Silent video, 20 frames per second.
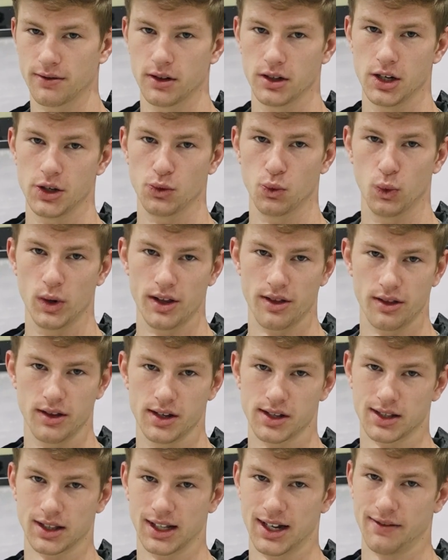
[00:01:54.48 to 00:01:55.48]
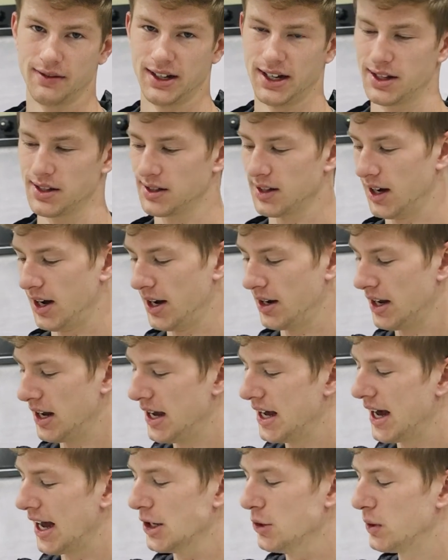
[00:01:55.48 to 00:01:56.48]
footage with this left-hand side.
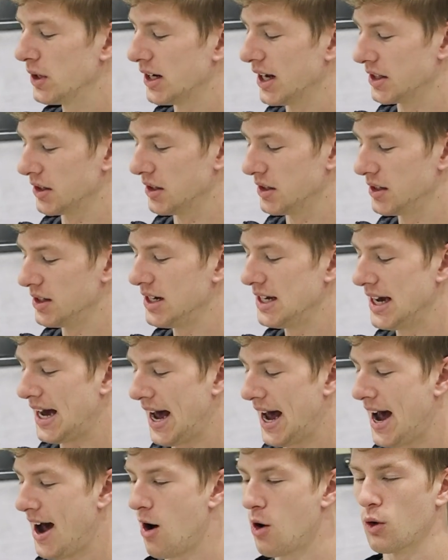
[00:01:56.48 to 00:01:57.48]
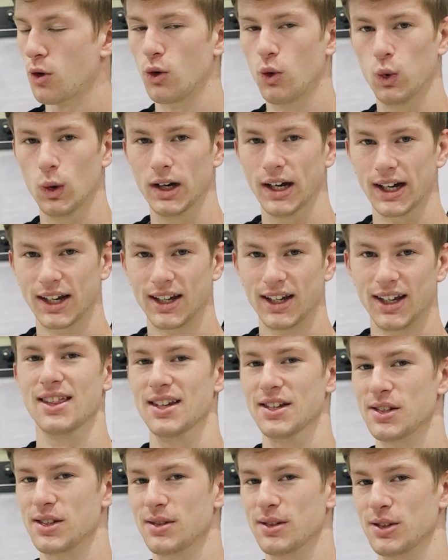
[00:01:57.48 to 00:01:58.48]
And you can actually see how quick
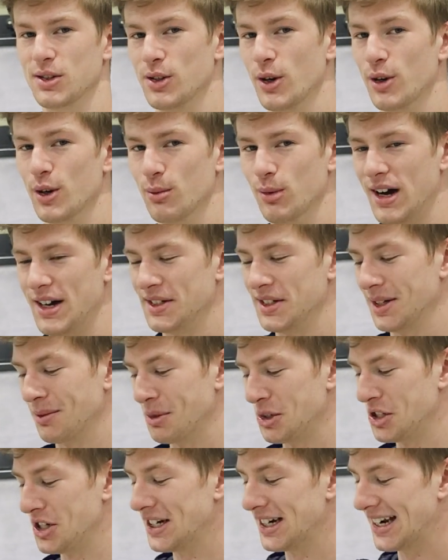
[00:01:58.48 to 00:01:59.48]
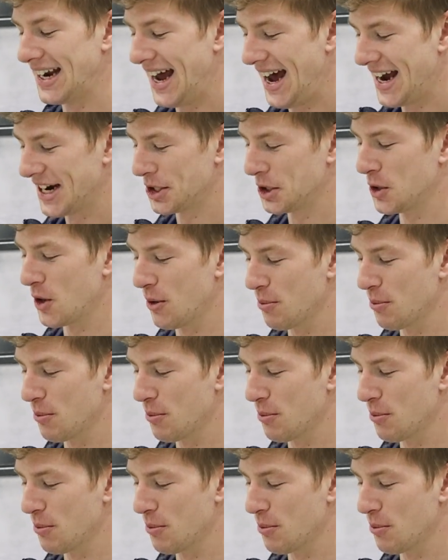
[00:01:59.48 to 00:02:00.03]
this soda blasting machine can actually